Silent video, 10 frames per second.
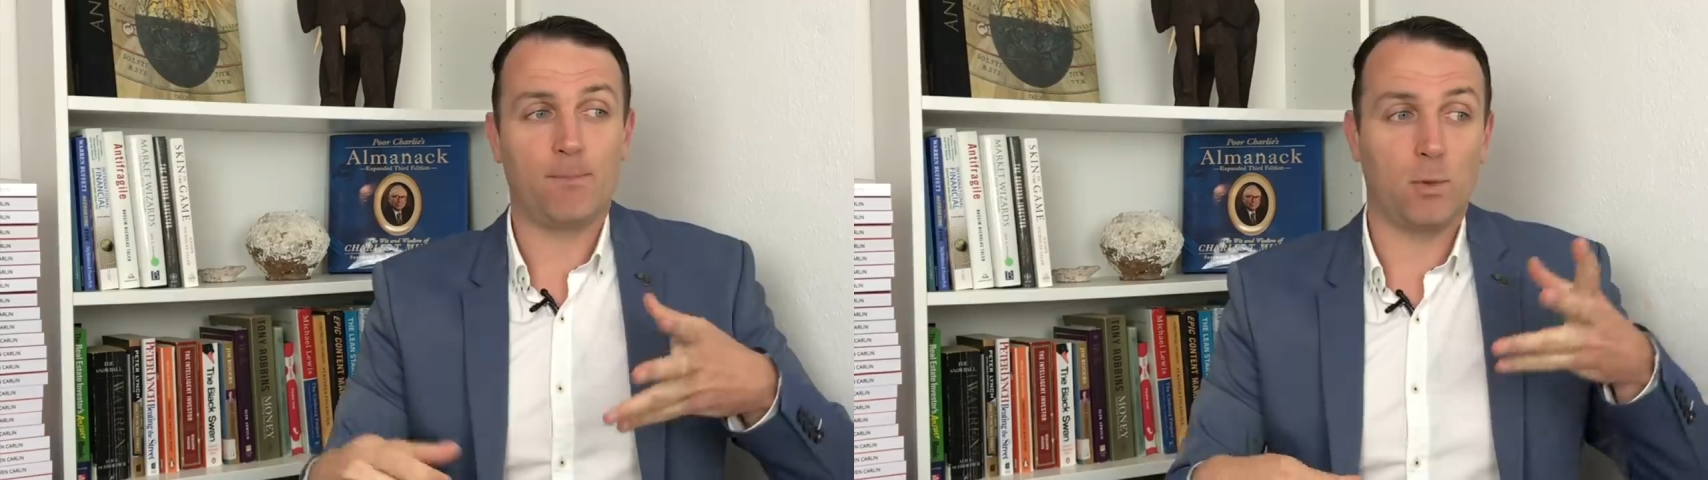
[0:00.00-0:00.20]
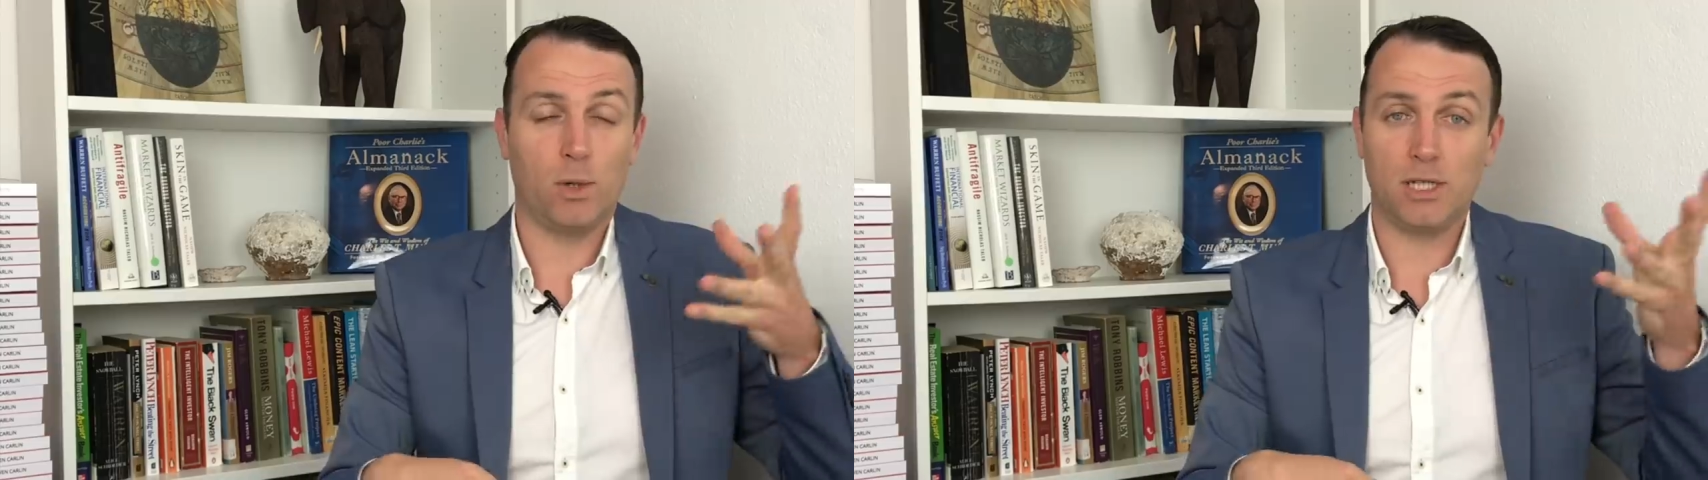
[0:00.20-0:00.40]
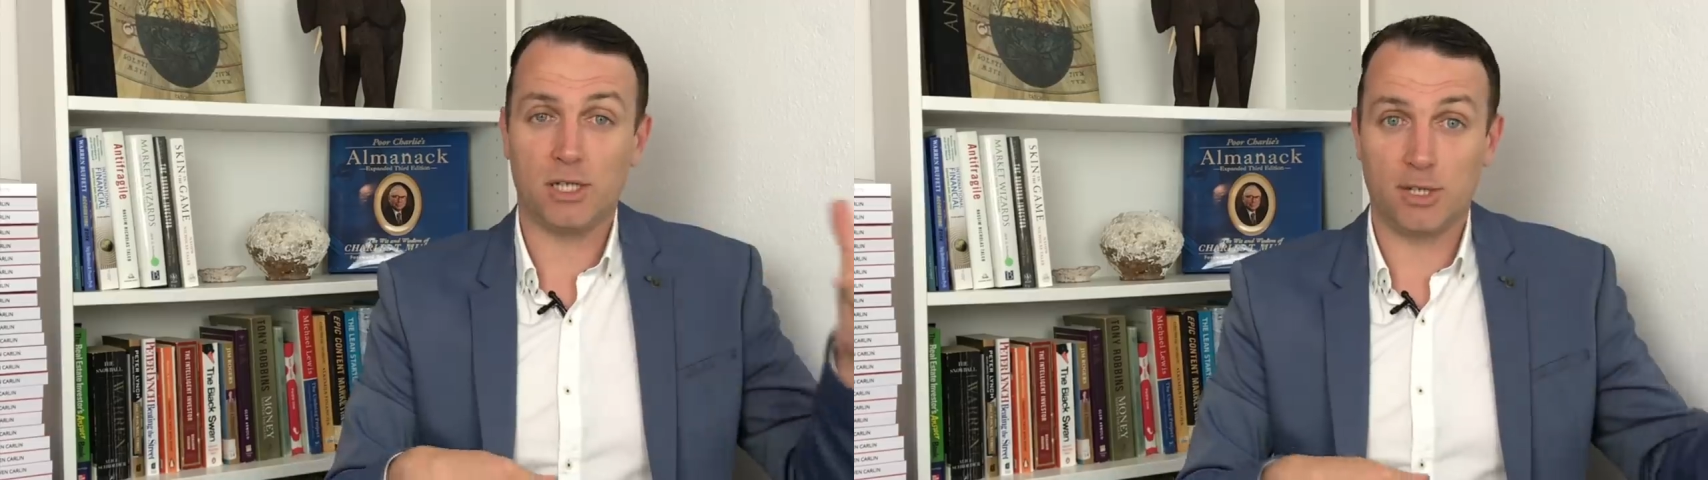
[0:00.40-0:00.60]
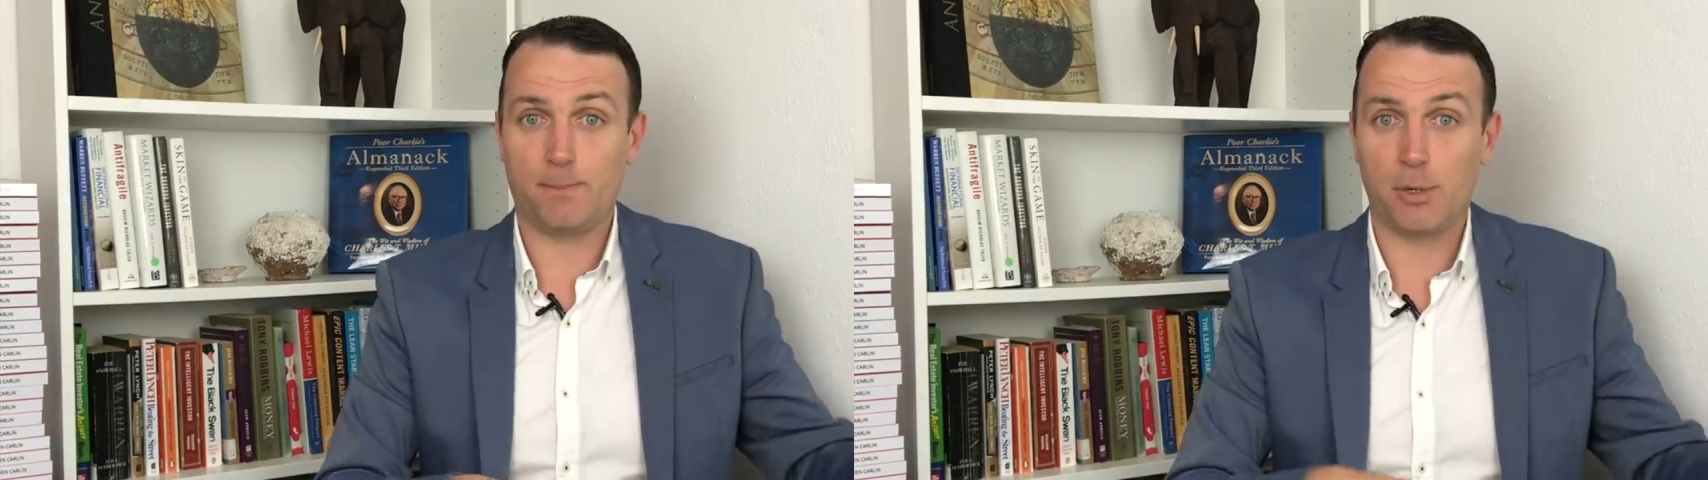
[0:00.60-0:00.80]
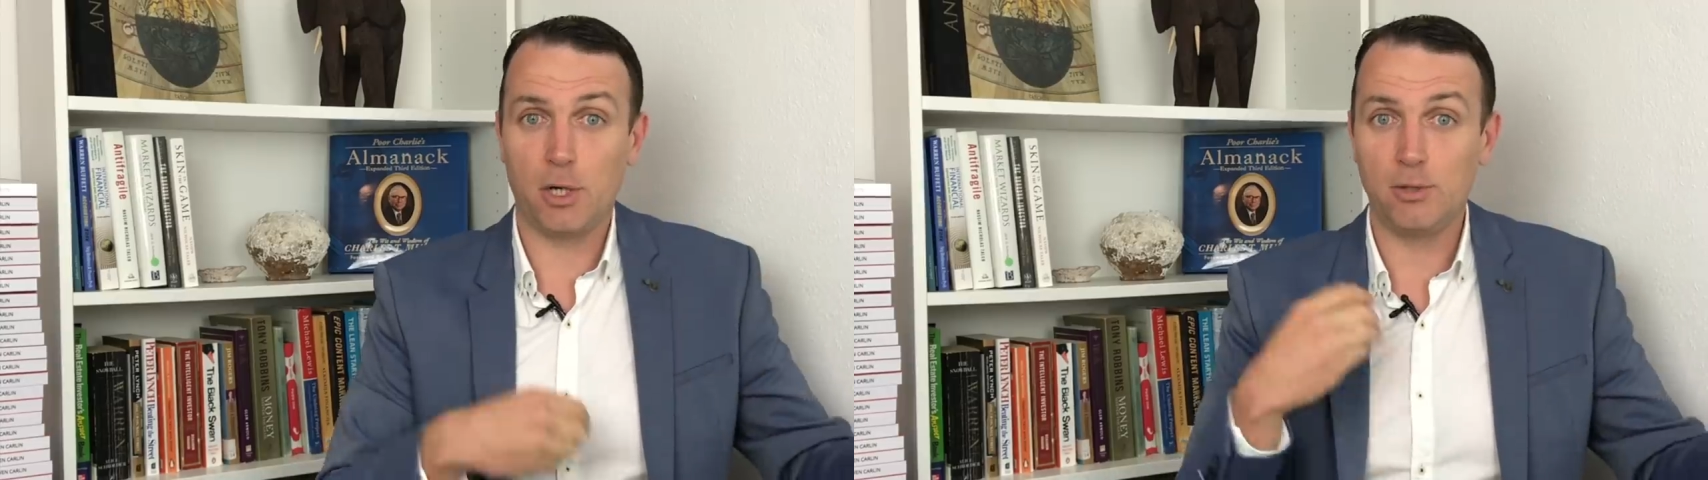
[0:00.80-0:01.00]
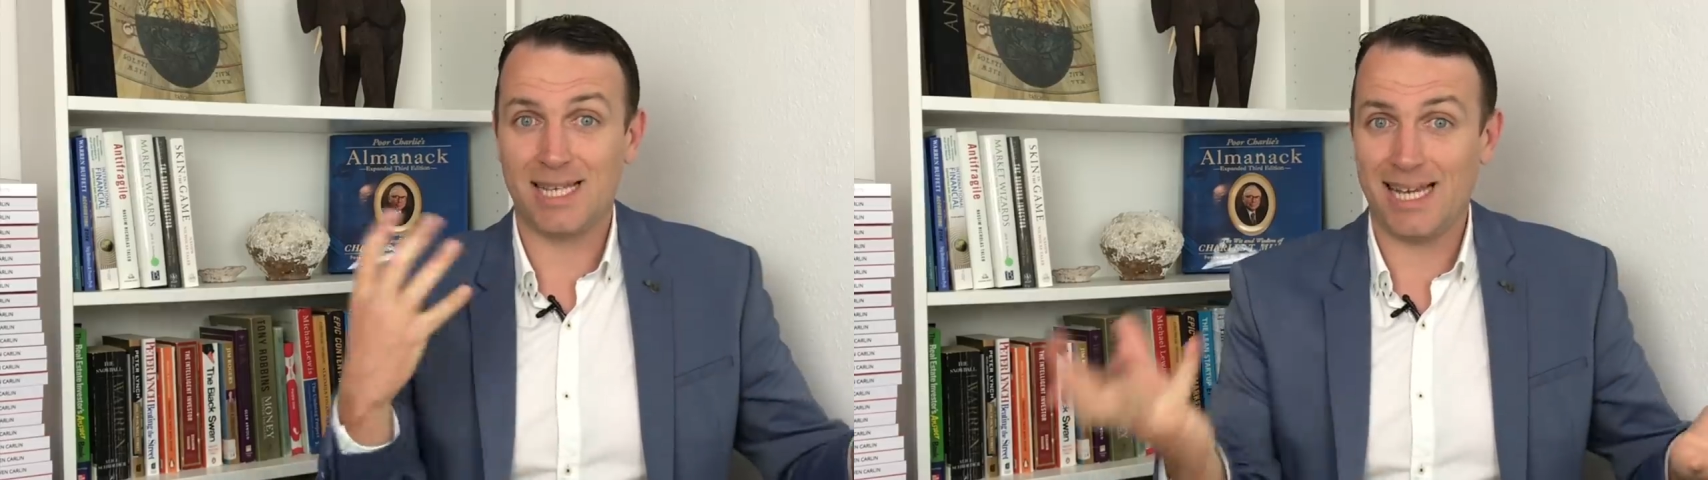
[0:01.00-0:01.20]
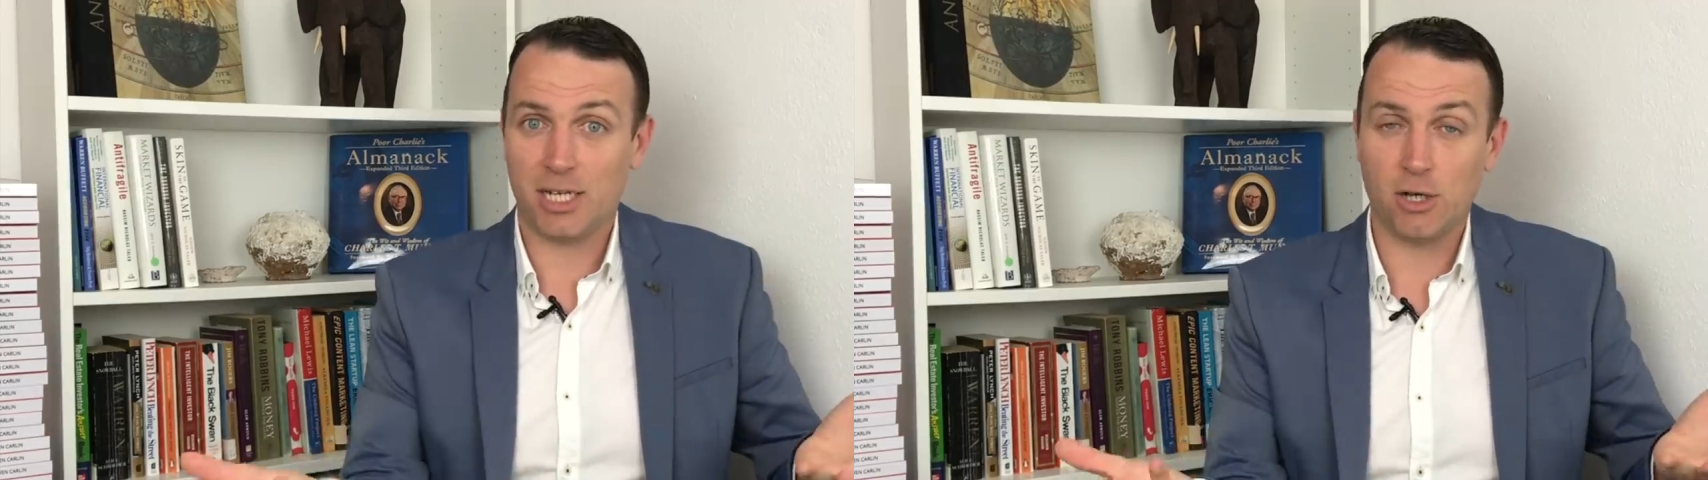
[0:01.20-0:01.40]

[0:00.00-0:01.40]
what are the pros and